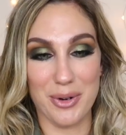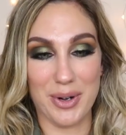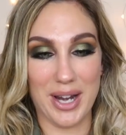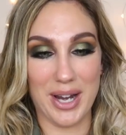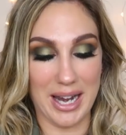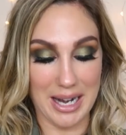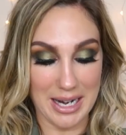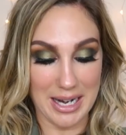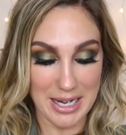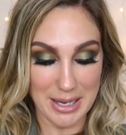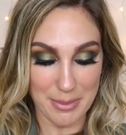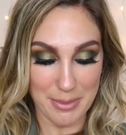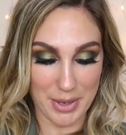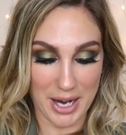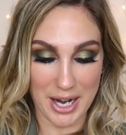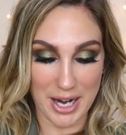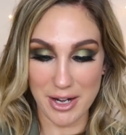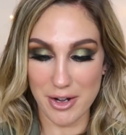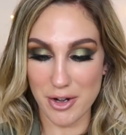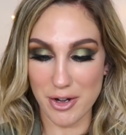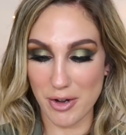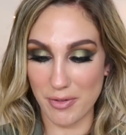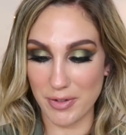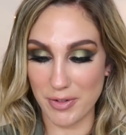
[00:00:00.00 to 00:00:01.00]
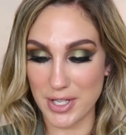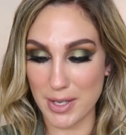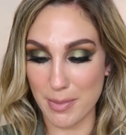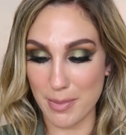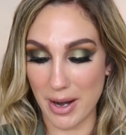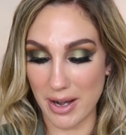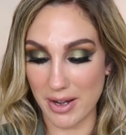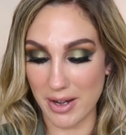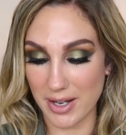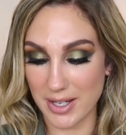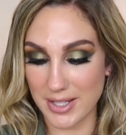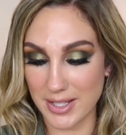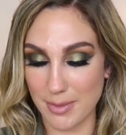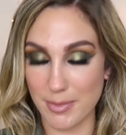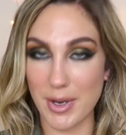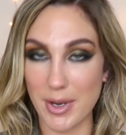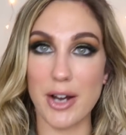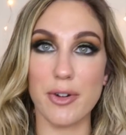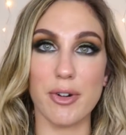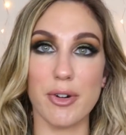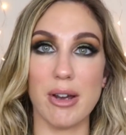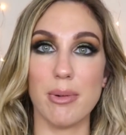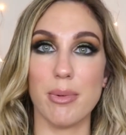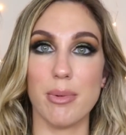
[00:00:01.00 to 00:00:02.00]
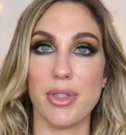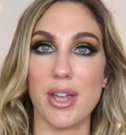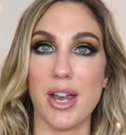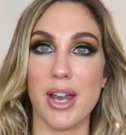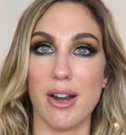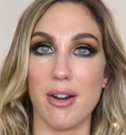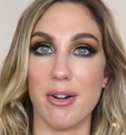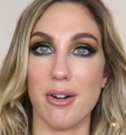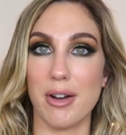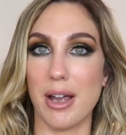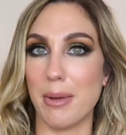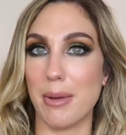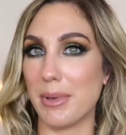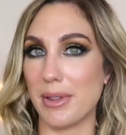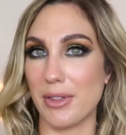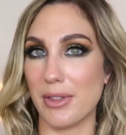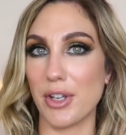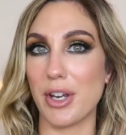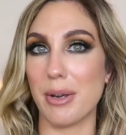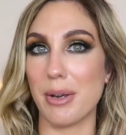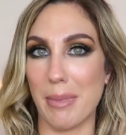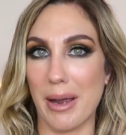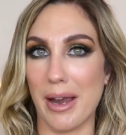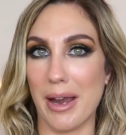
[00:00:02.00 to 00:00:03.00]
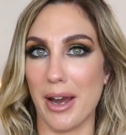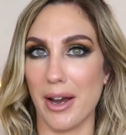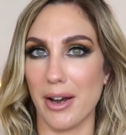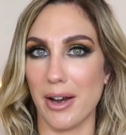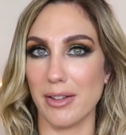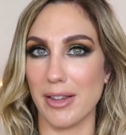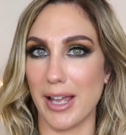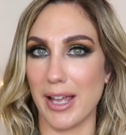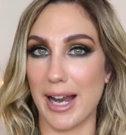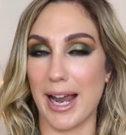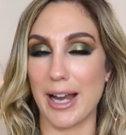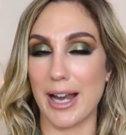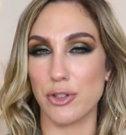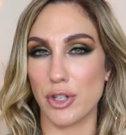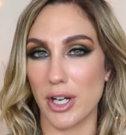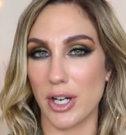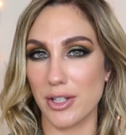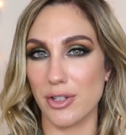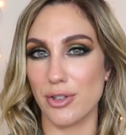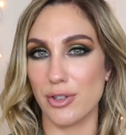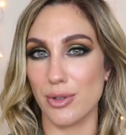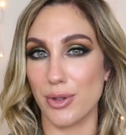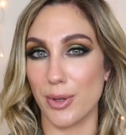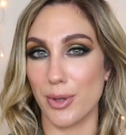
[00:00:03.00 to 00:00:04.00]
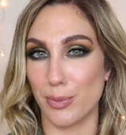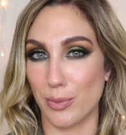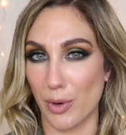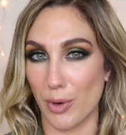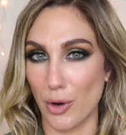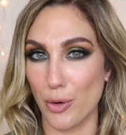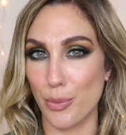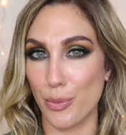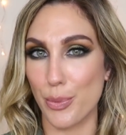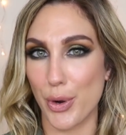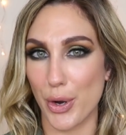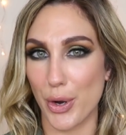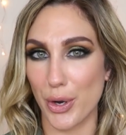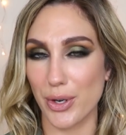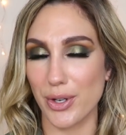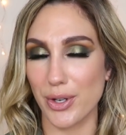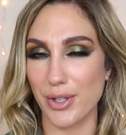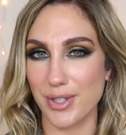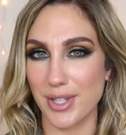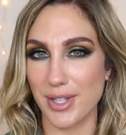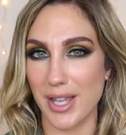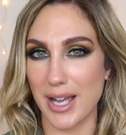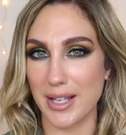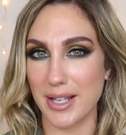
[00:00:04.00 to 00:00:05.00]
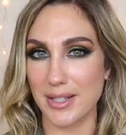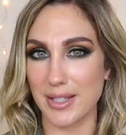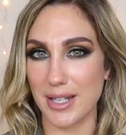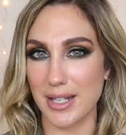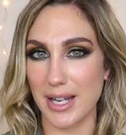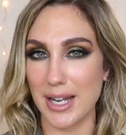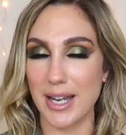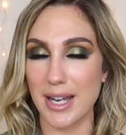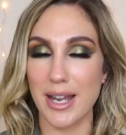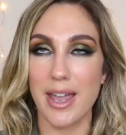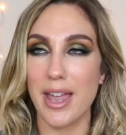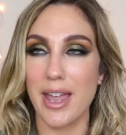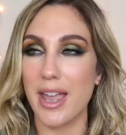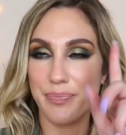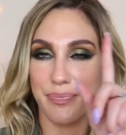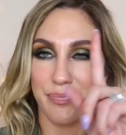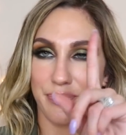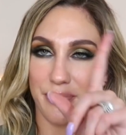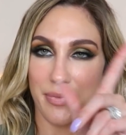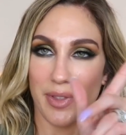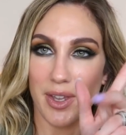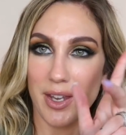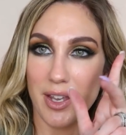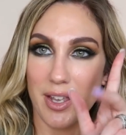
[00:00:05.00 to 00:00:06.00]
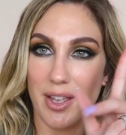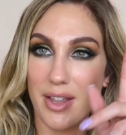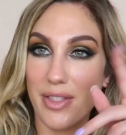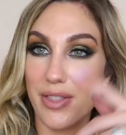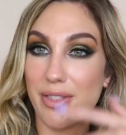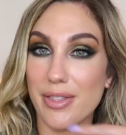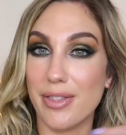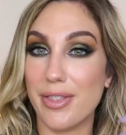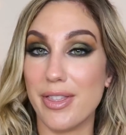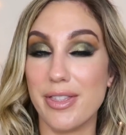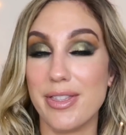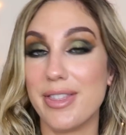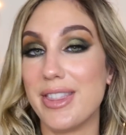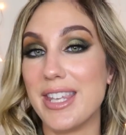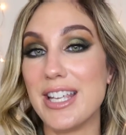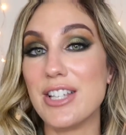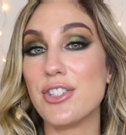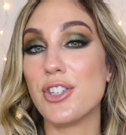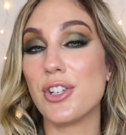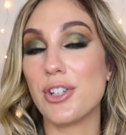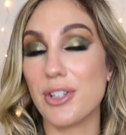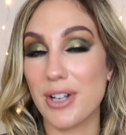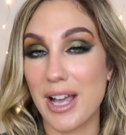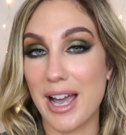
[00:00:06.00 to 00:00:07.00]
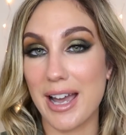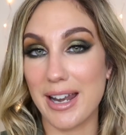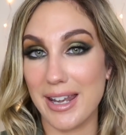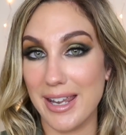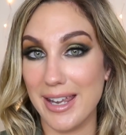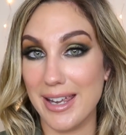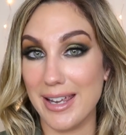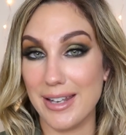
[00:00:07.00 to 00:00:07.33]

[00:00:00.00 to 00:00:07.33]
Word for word: okay? I'm kind of nervous about it because I'm not great with hair. I mean, look at my hair. Like, I tried to do the robe curls last night. These are not